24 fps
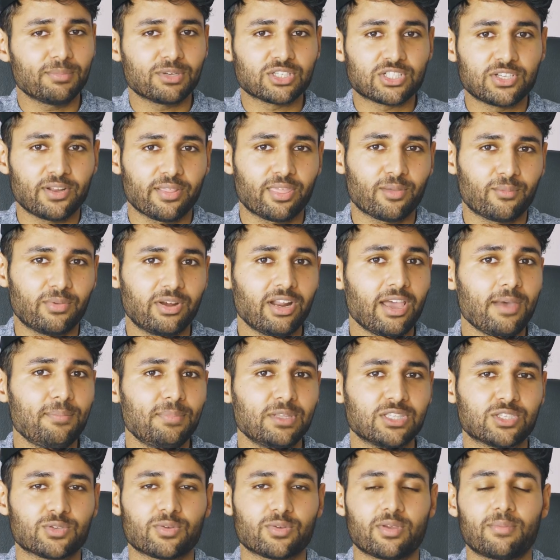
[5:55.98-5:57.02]
much nothing would
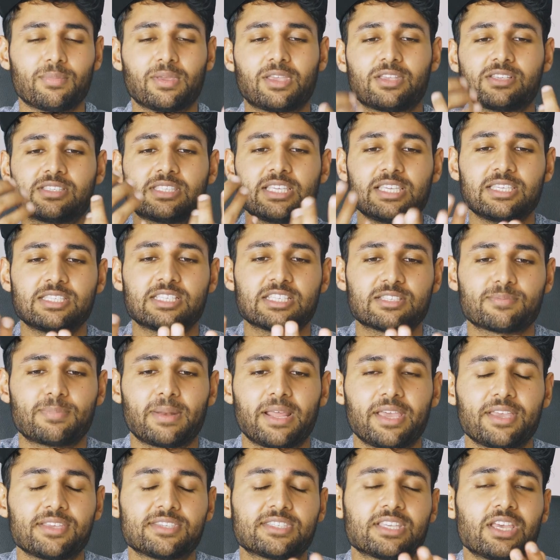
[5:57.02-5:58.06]
happen to it because these
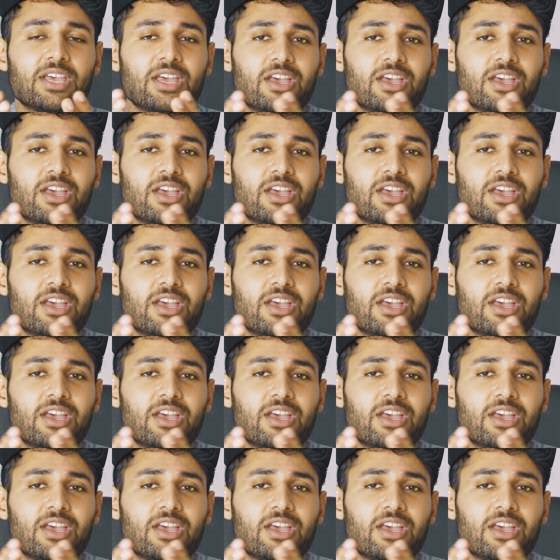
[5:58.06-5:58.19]
displays